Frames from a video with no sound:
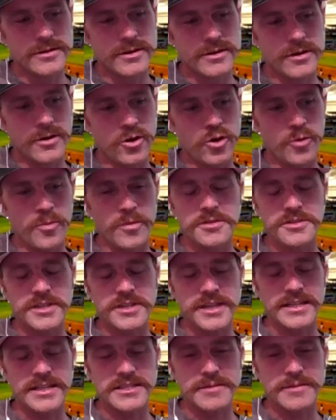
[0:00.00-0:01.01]
almost
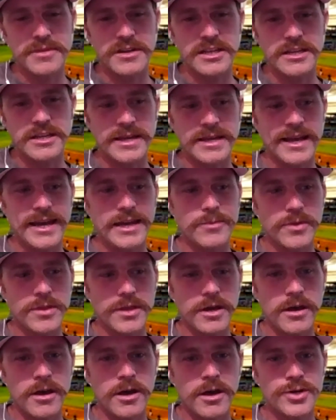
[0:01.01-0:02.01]
hit somebody in the head with a
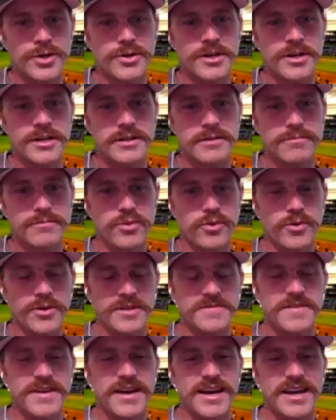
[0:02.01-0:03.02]

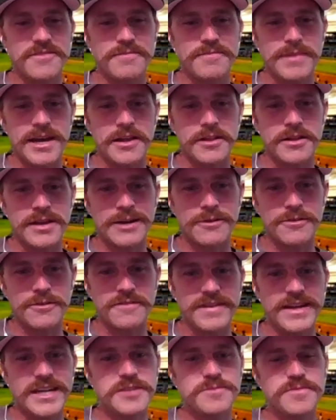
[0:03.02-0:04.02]
100.5 mile an hour
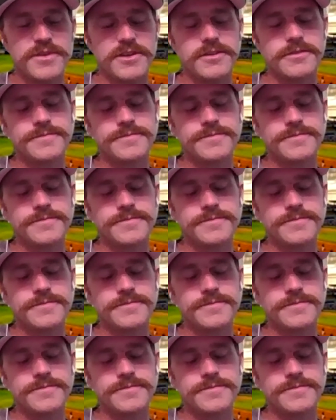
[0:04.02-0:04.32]
fastball.